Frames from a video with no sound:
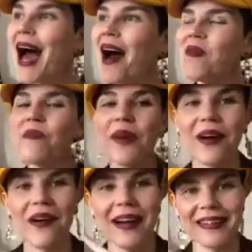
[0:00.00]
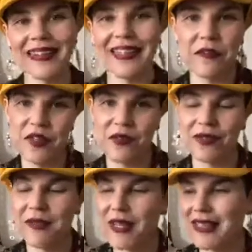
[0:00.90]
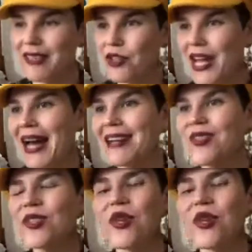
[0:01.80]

But I'd love to read about that if she has.